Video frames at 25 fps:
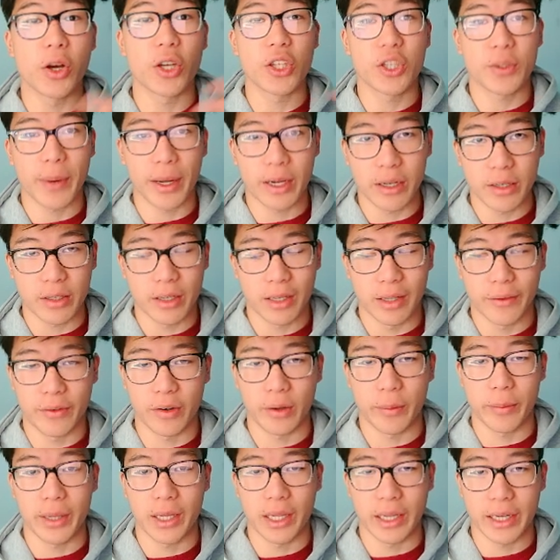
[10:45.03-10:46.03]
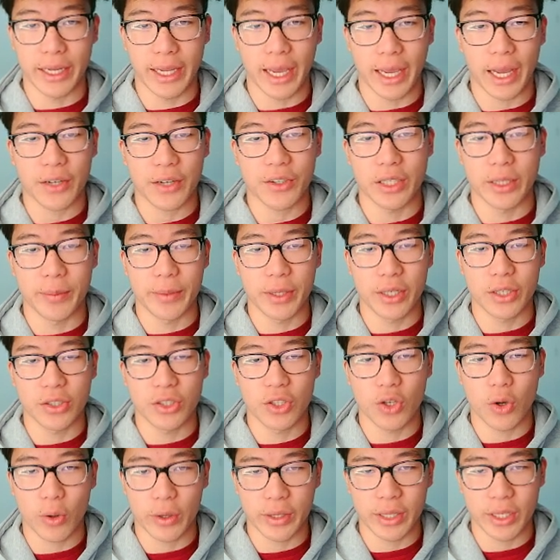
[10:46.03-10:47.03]
much better deliverability actually
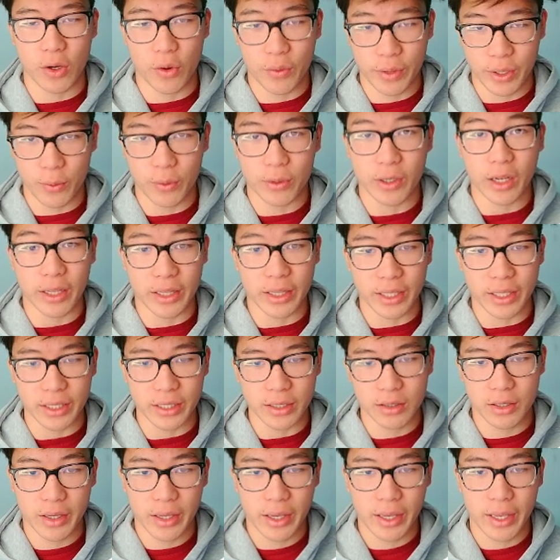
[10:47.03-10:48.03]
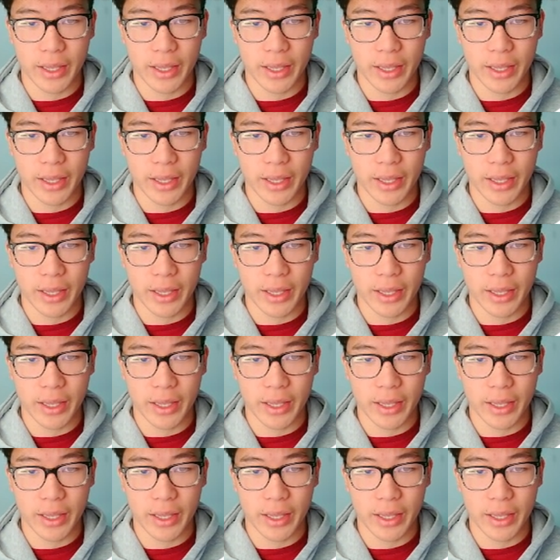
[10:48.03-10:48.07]
because you're the only one on this.